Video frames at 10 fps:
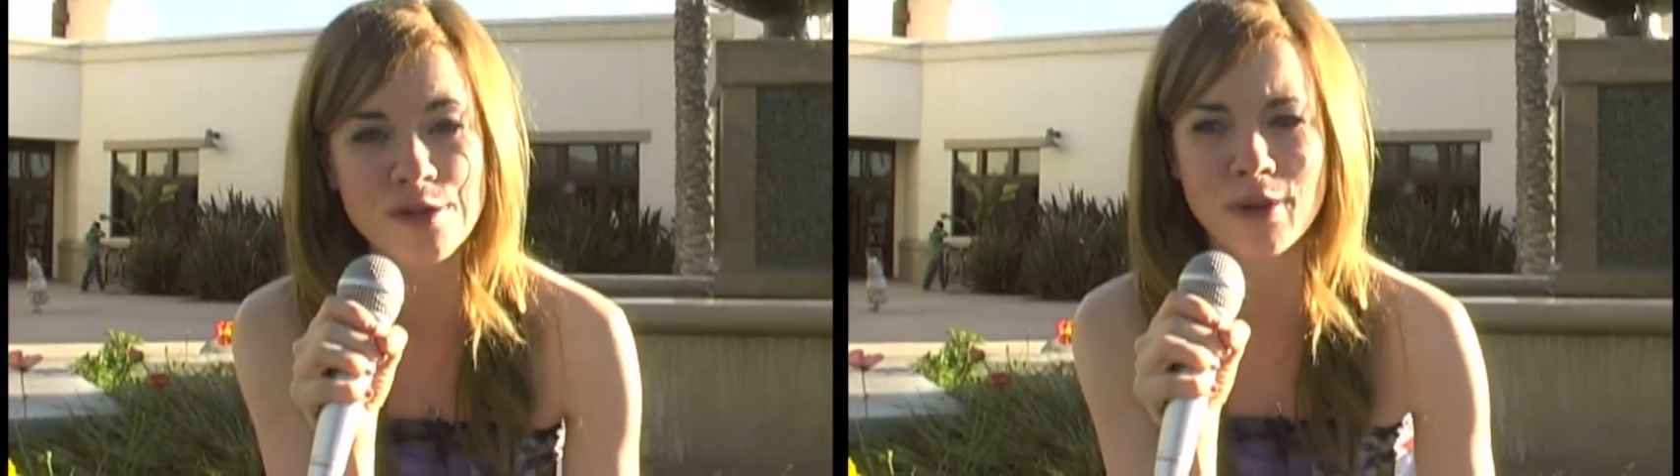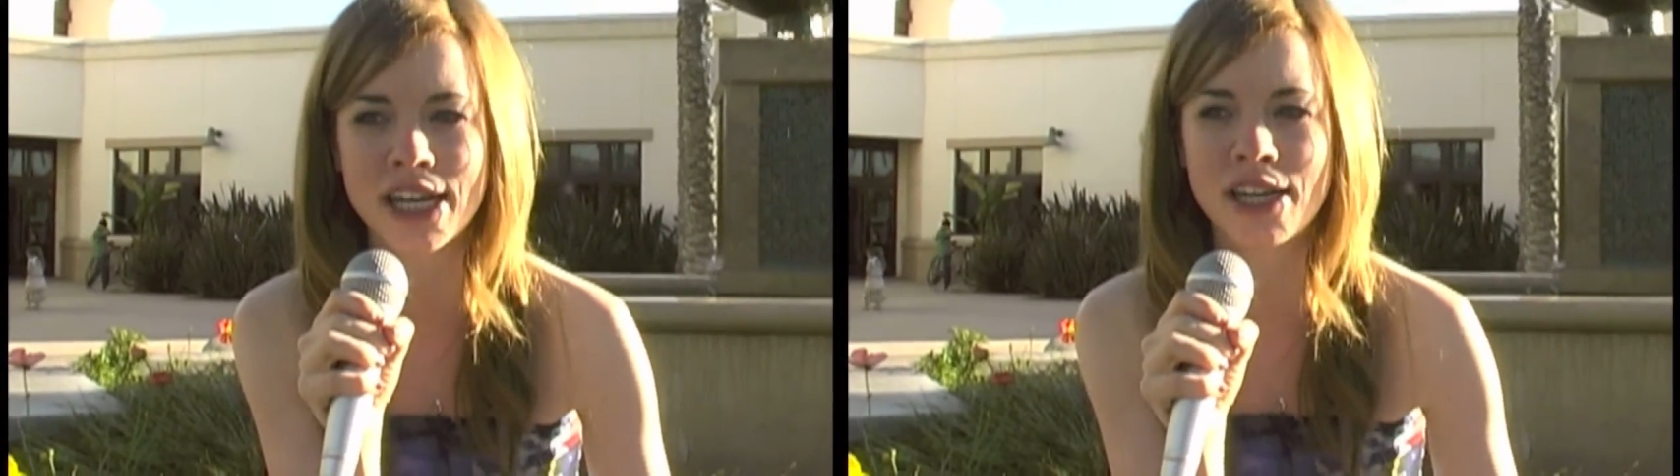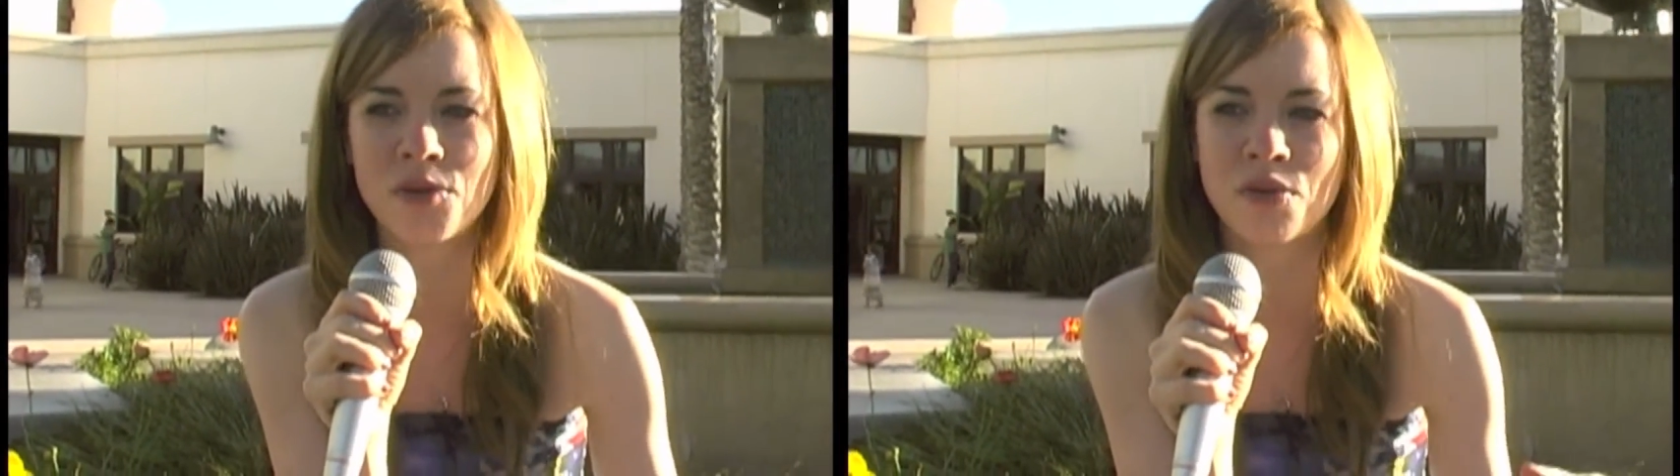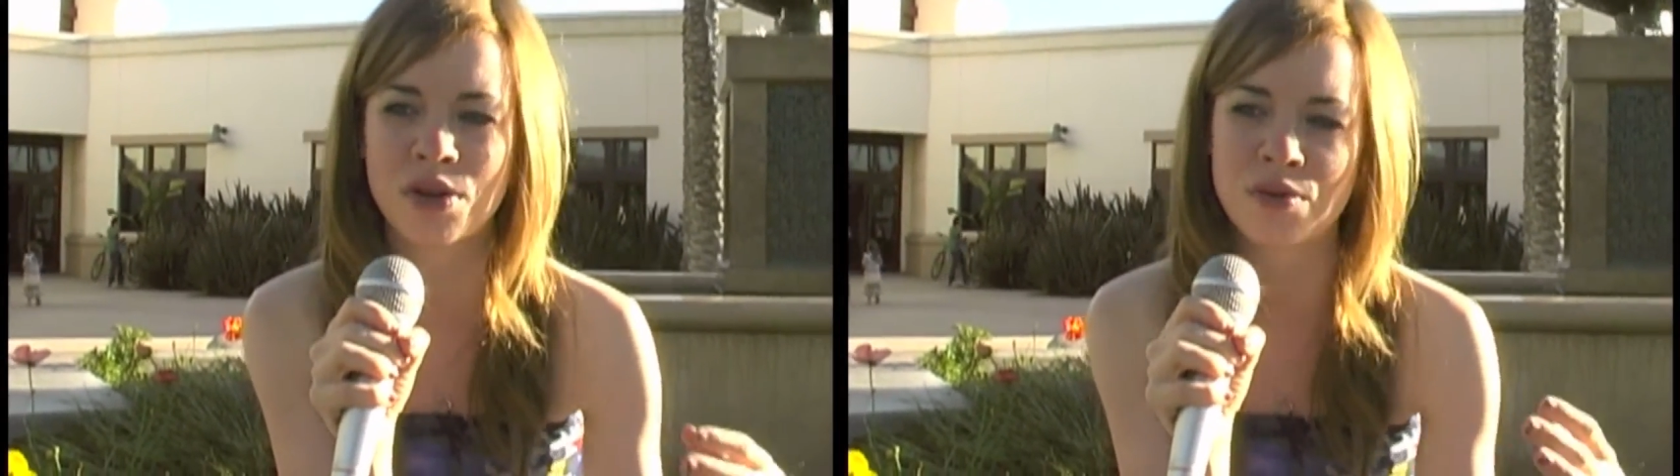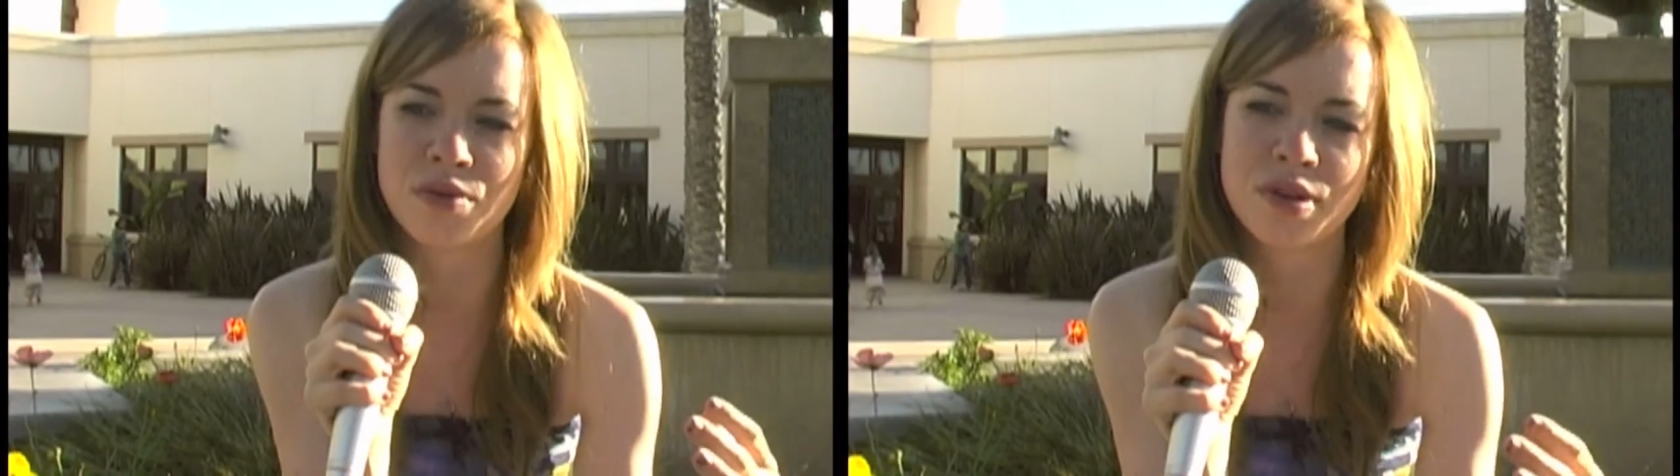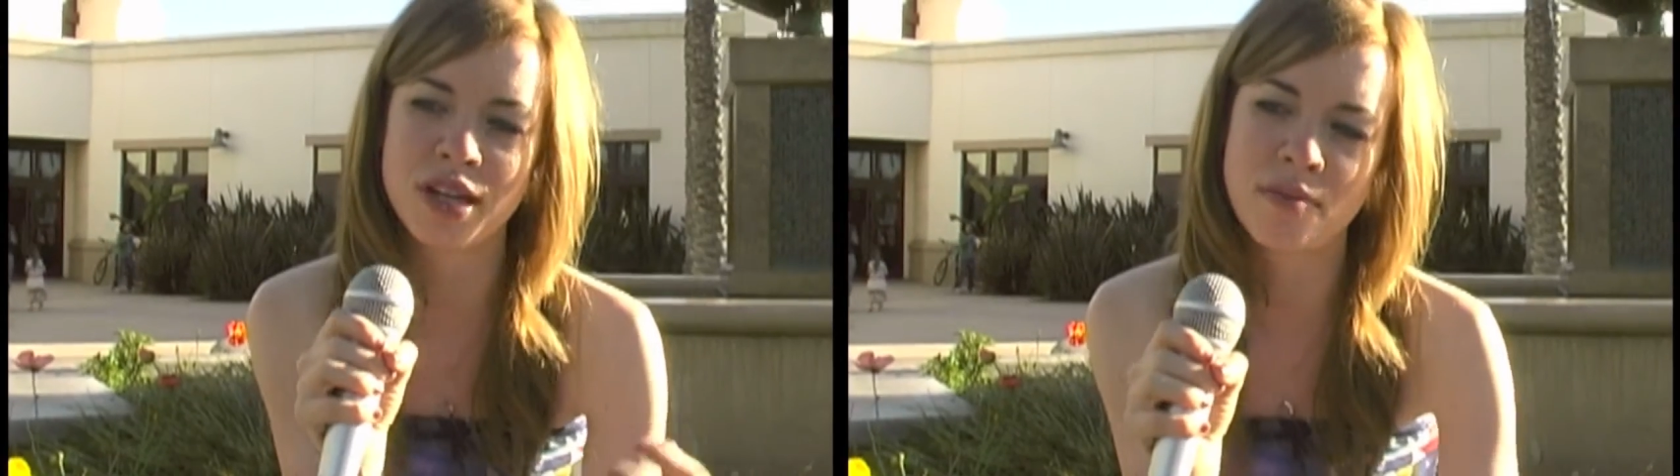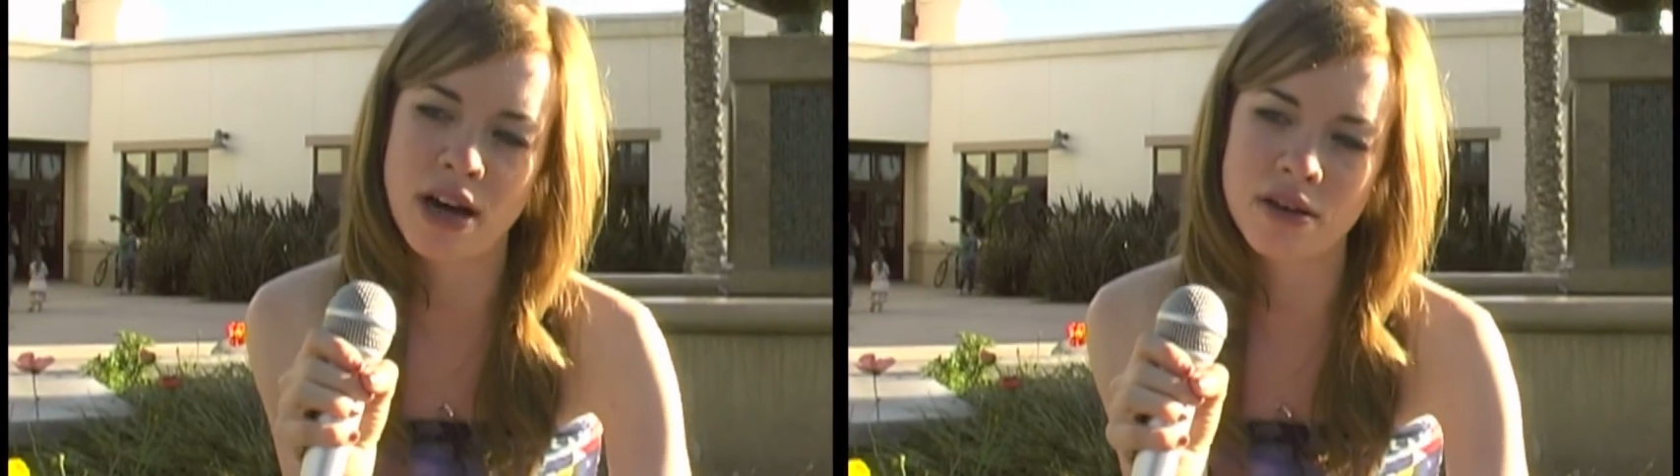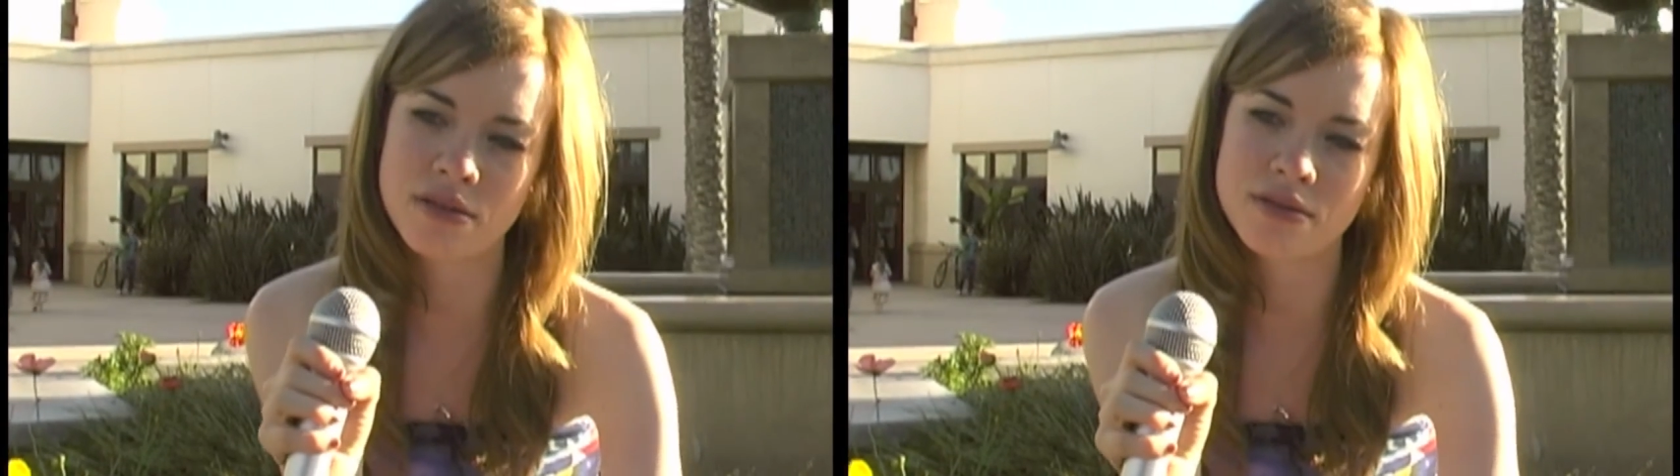but I didn't want to read
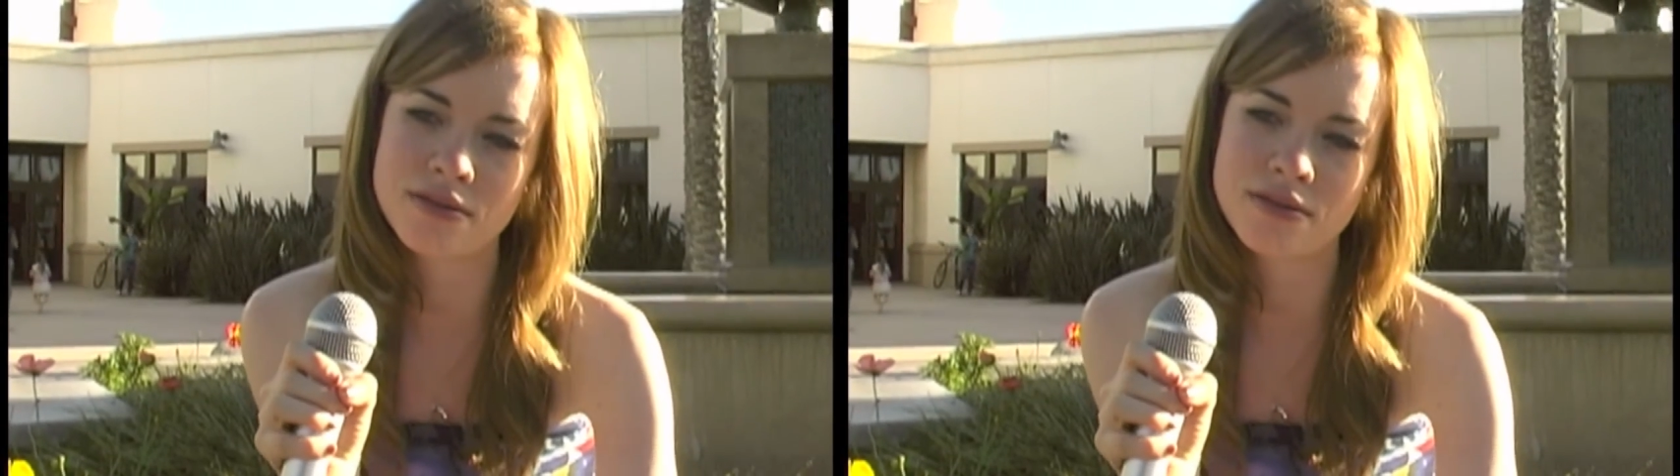about